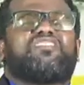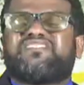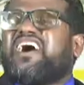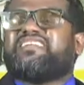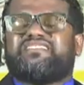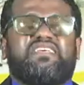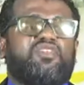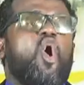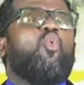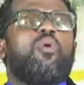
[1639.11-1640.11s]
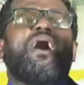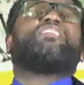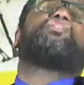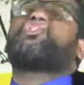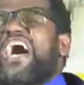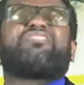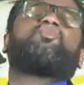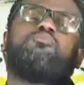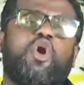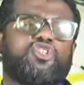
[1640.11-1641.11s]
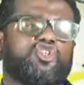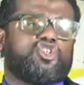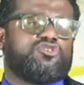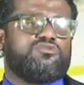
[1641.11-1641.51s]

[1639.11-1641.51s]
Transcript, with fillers: started it. Woman chat too much.